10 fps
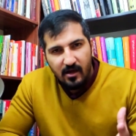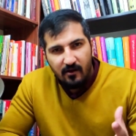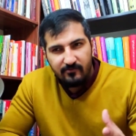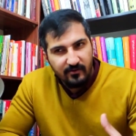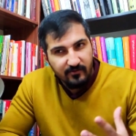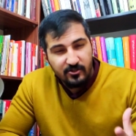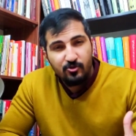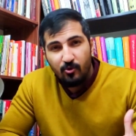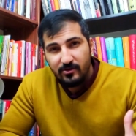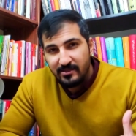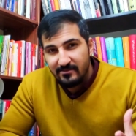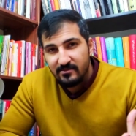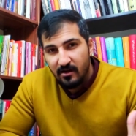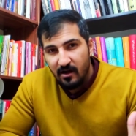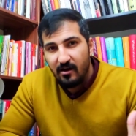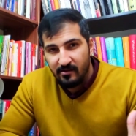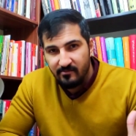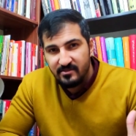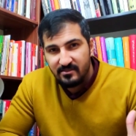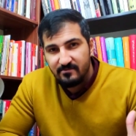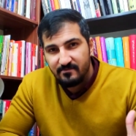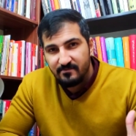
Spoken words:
of the Victorian times.